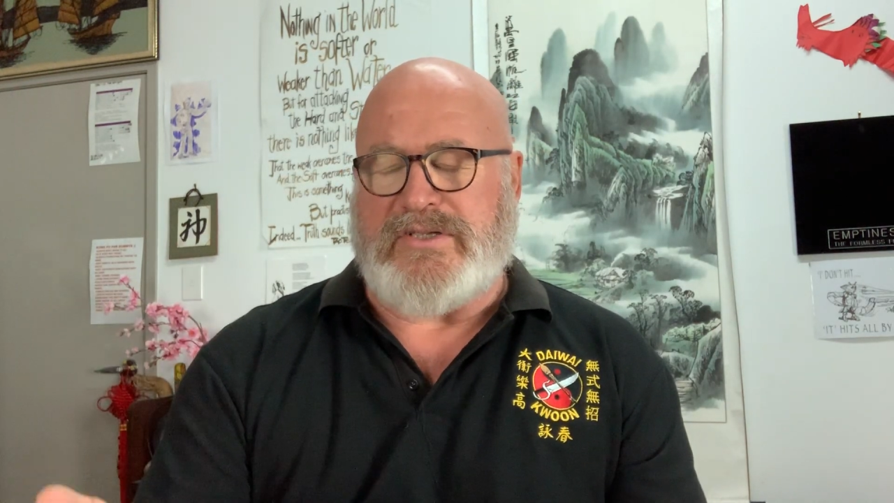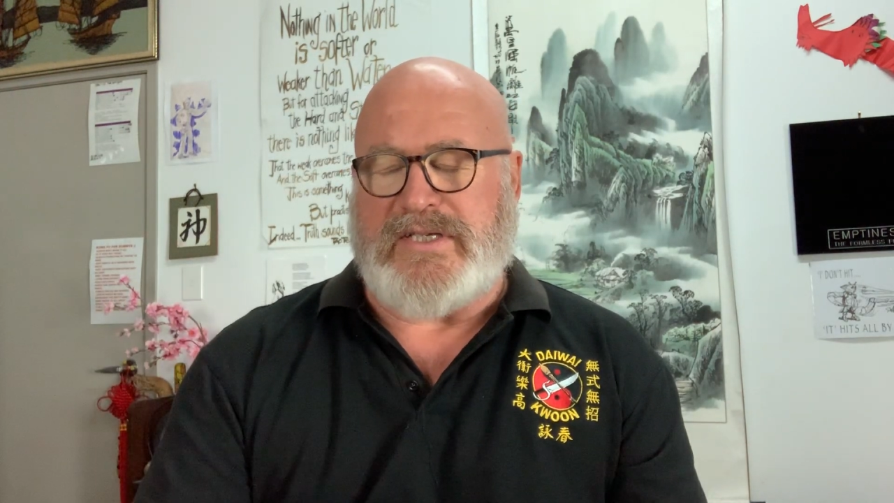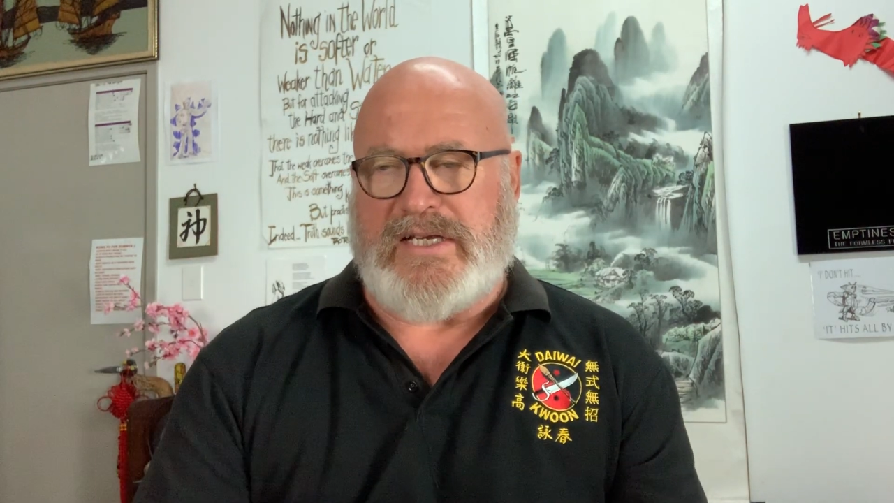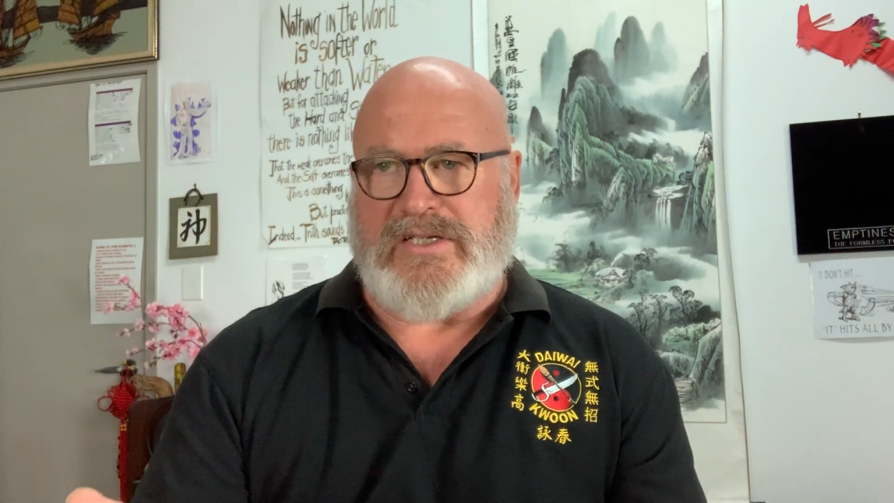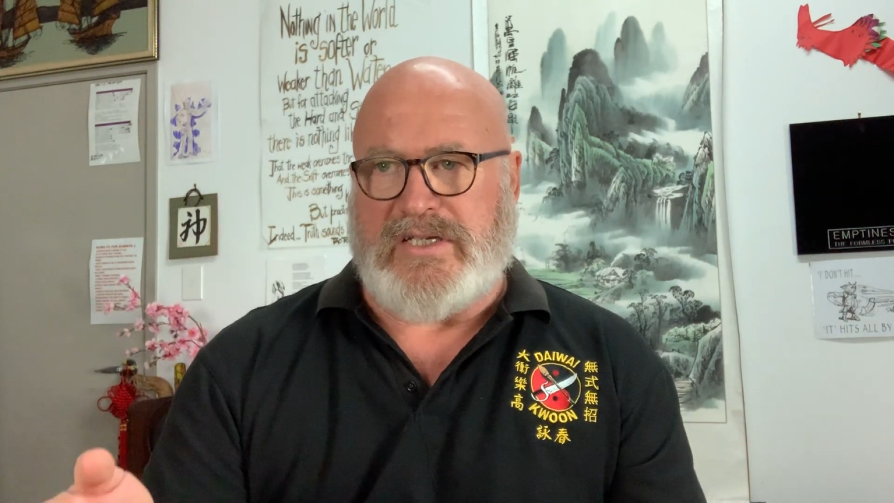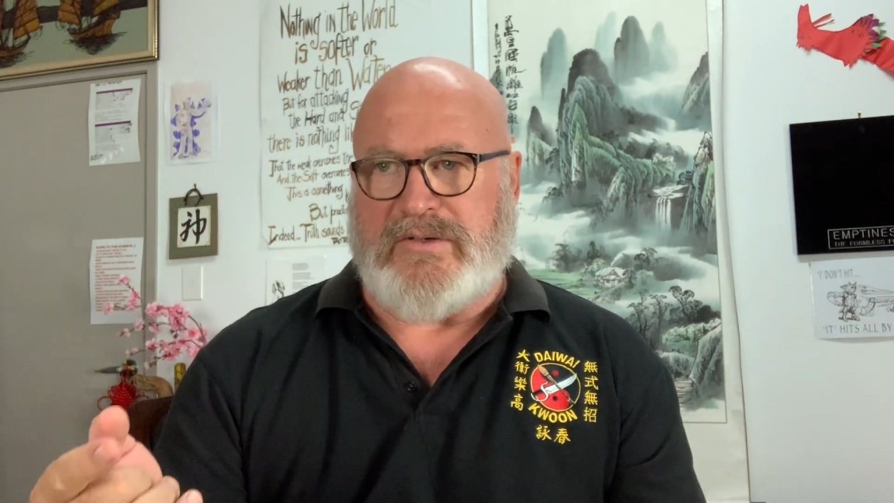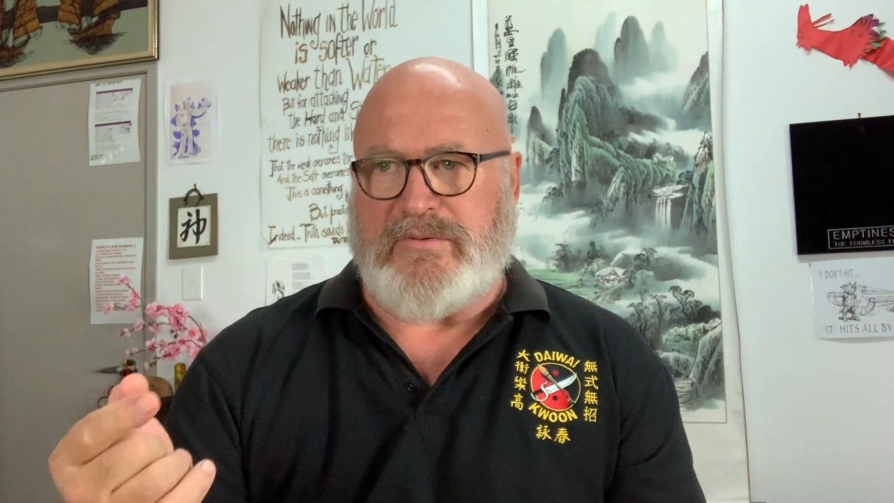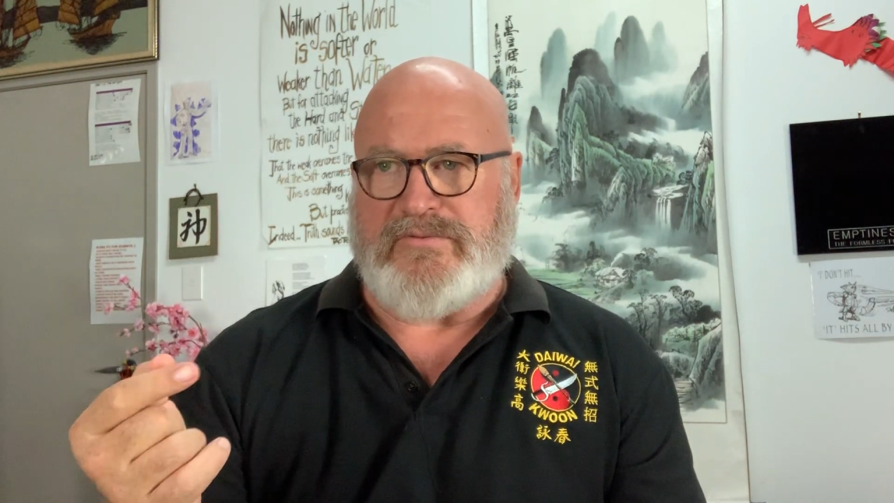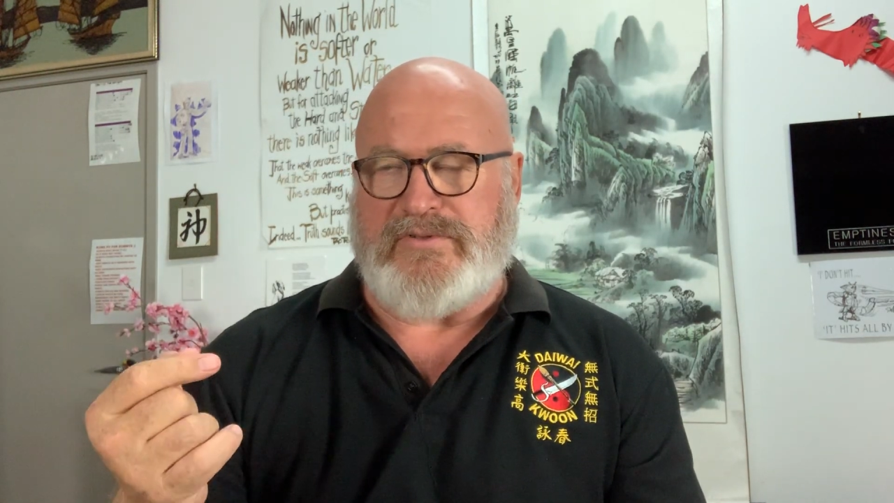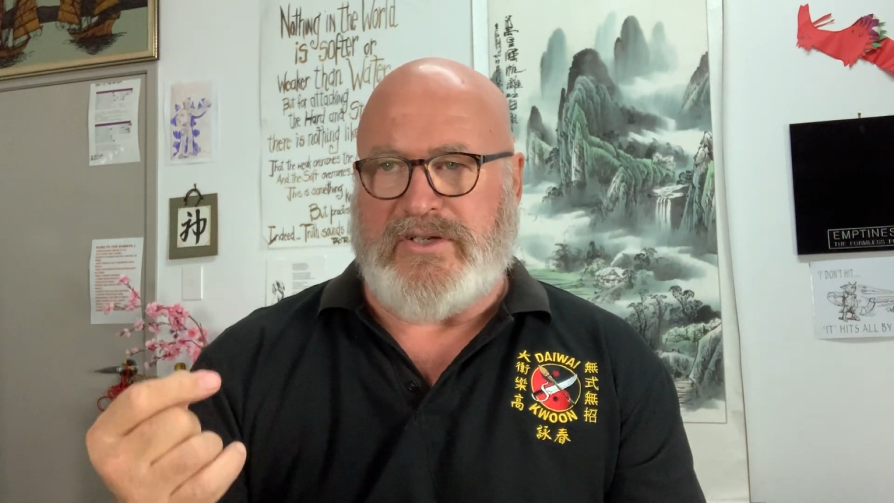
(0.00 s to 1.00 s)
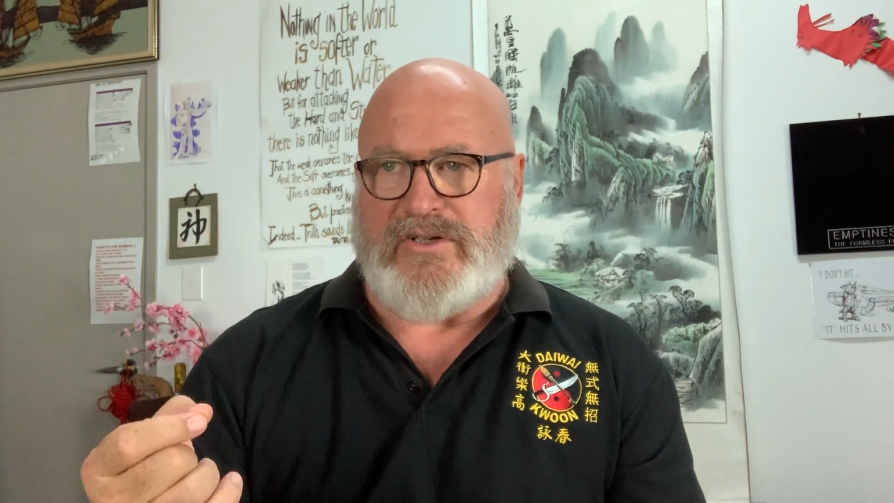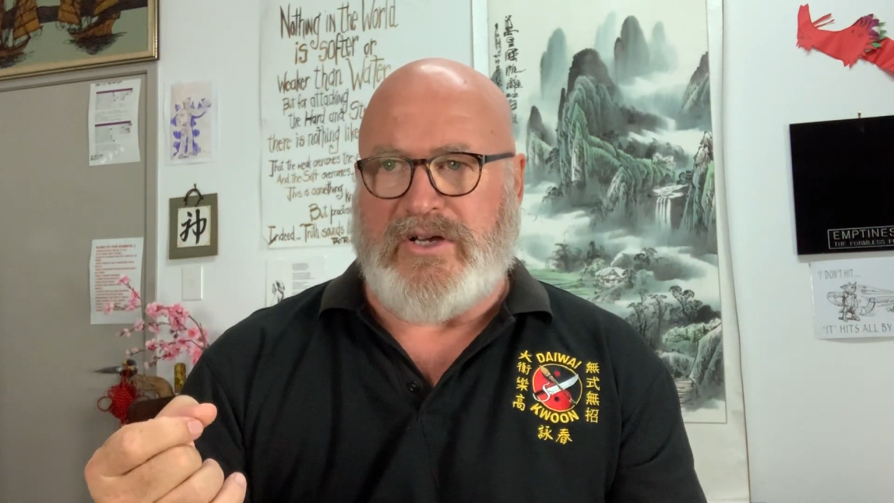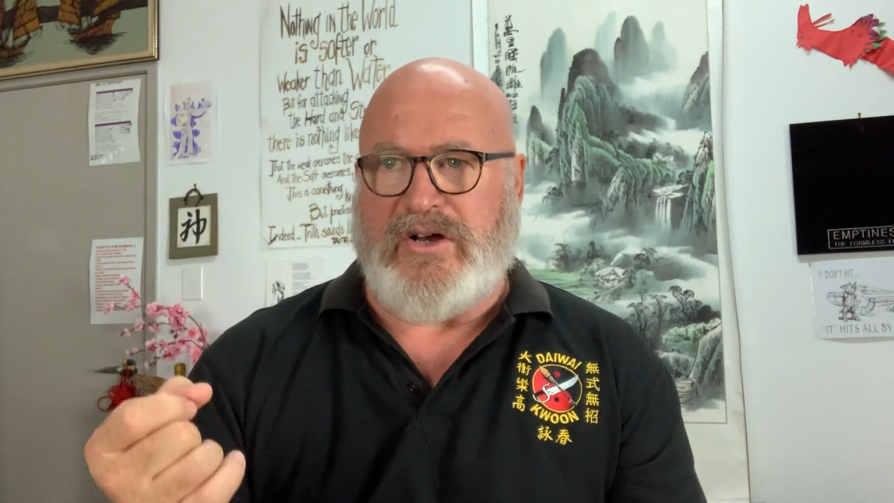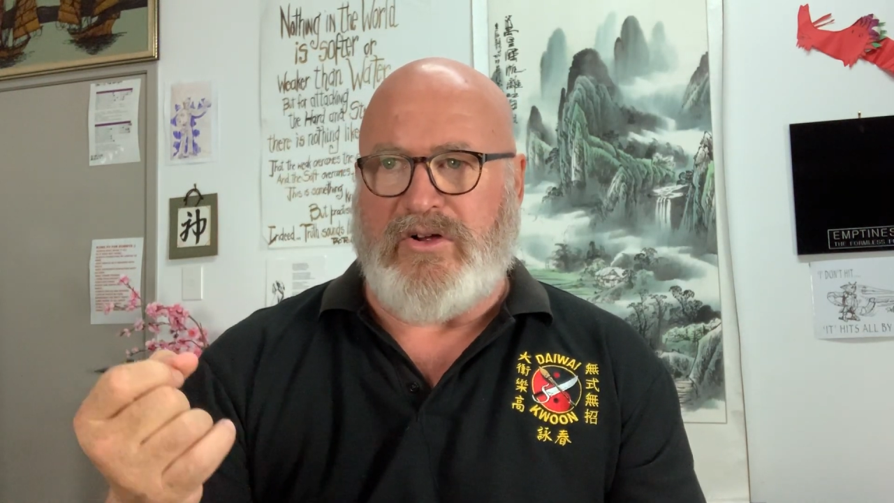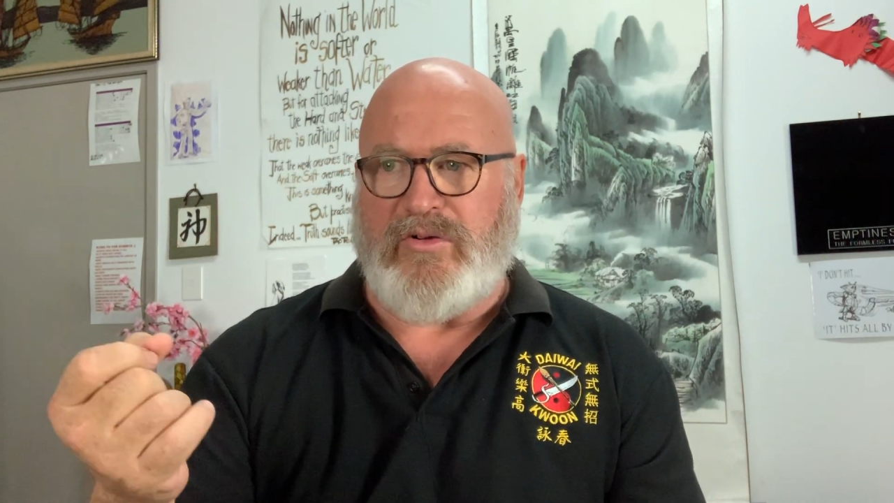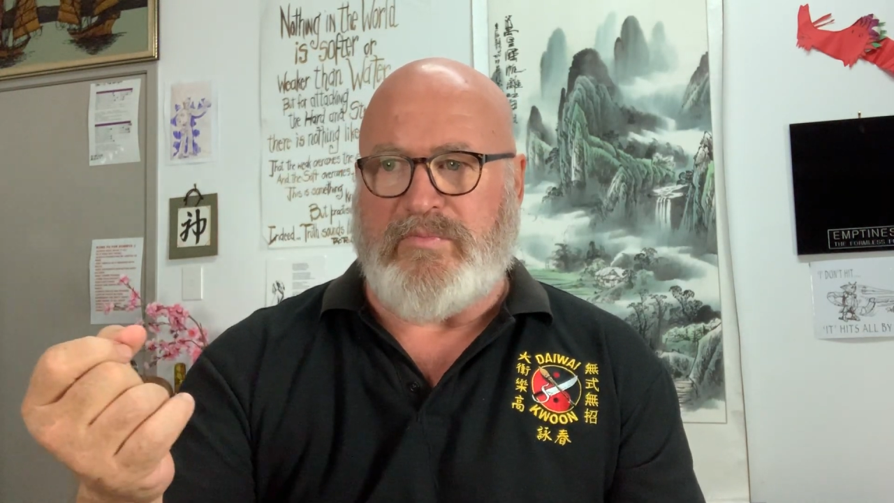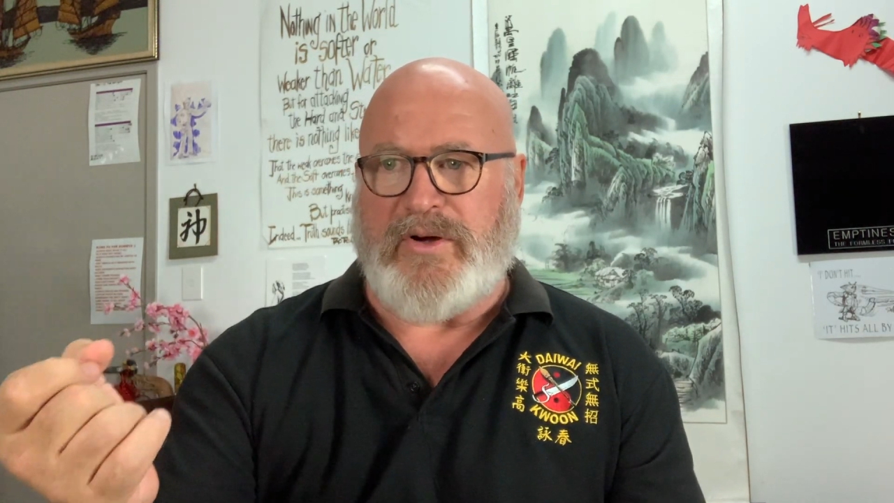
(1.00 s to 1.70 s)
testing you will feel your whole